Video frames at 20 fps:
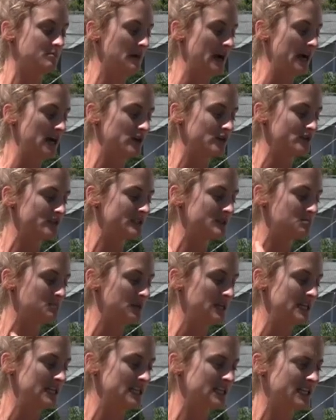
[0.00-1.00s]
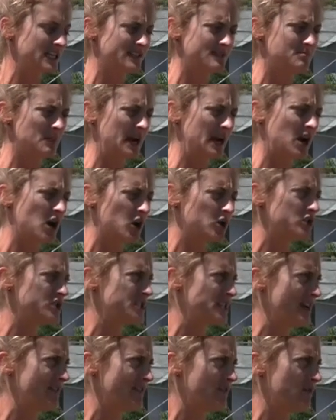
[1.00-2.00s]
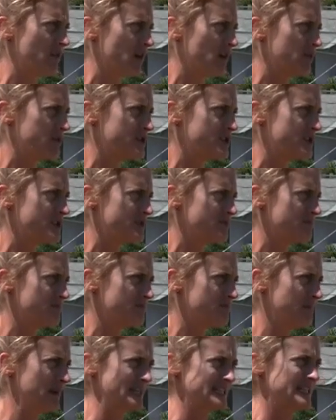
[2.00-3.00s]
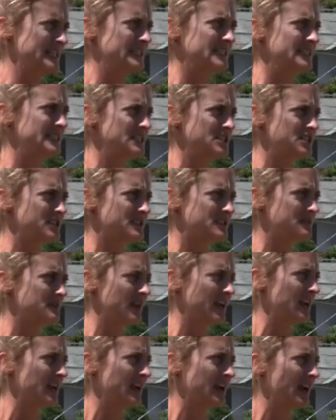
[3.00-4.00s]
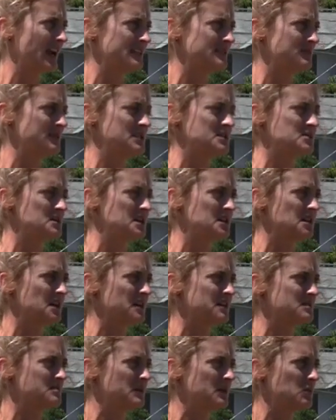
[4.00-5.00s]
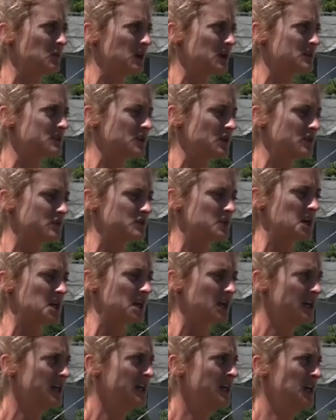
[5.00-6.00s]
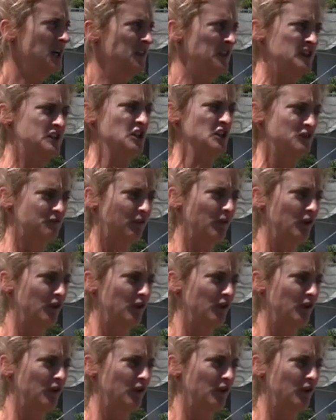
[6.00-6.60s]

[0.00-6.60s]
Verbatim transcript: in my own speed because my coach David Roche basically just like has me doing a lot of speed work. So I was like, this is